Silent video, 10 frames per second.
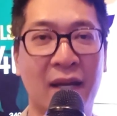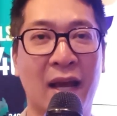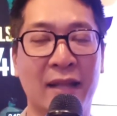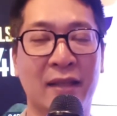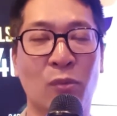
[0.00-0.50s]

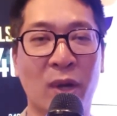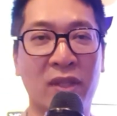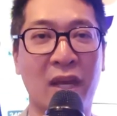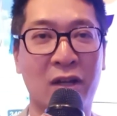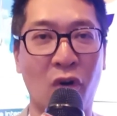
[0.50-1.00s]
and then when
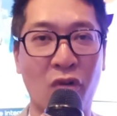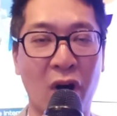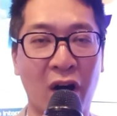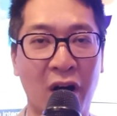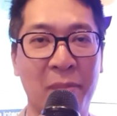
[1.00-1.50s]
they grow
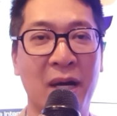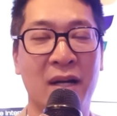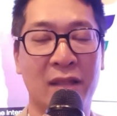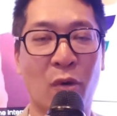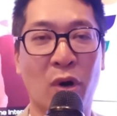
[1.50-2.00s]
up,
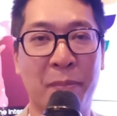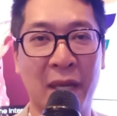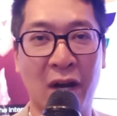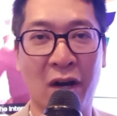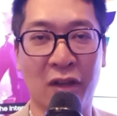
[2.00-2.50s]
they will
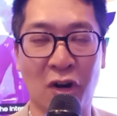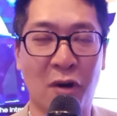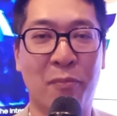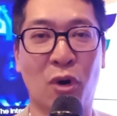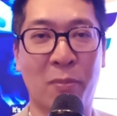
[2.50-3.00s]
be a
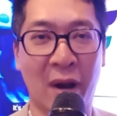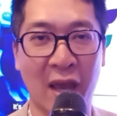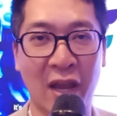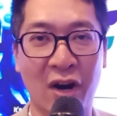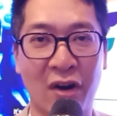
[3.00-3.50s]
pro
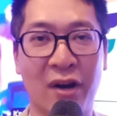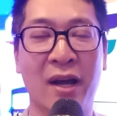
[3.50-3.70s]
player,